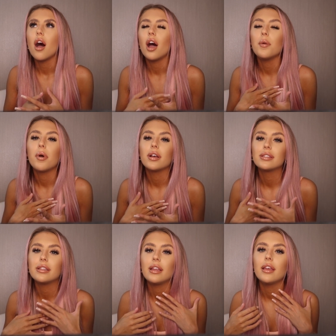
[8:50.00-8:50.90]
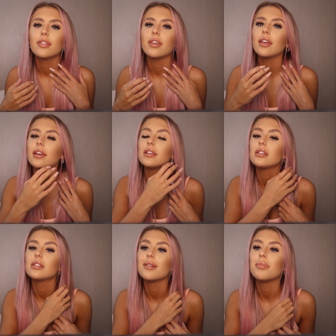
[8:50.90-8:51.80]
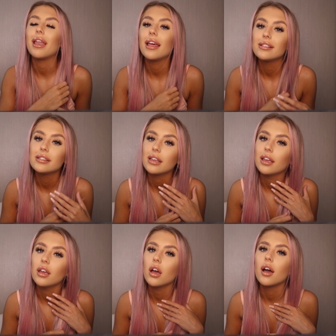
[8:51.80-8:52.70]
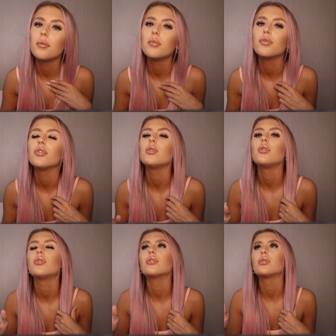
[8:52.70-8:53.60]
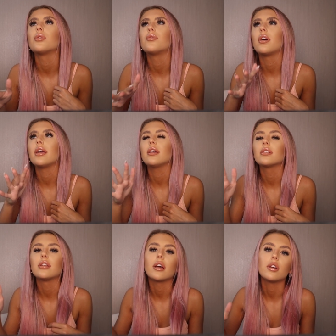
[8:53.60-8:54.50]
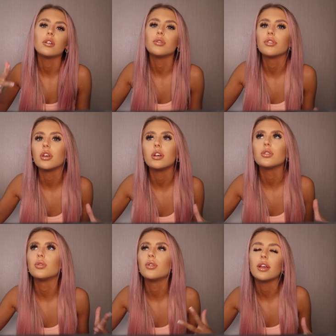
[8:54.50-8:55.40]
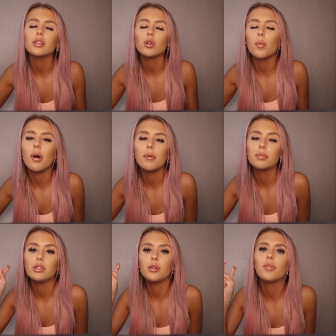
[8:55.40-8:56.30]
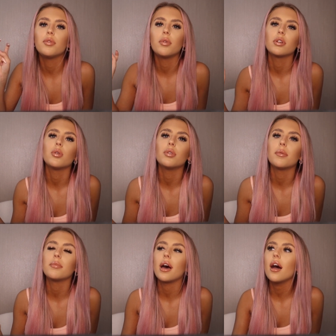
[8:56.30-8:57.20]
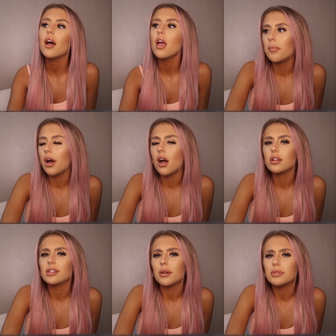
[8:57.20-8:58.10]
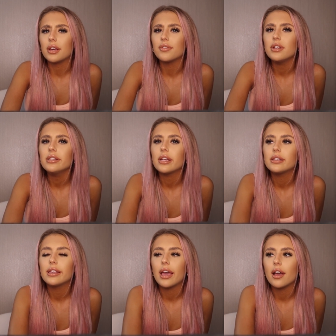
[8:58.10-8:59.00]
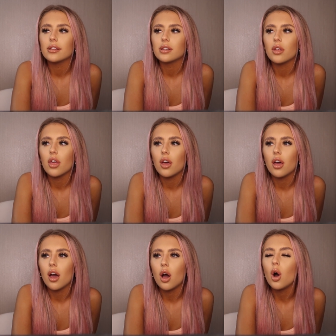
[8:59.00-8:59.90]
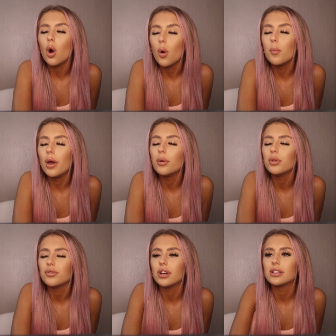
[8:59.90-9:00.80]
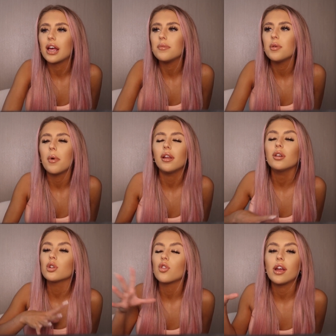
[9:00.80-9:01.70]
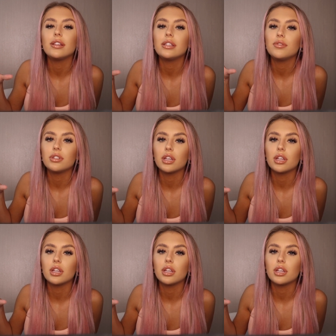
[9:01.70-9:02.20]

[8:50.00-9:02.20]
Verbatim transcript: I personally think is plenty um, for your sort of like second or third or like top ups, if you want to call them that. But I would definitely say to get a whole mil your first time. You might look crazy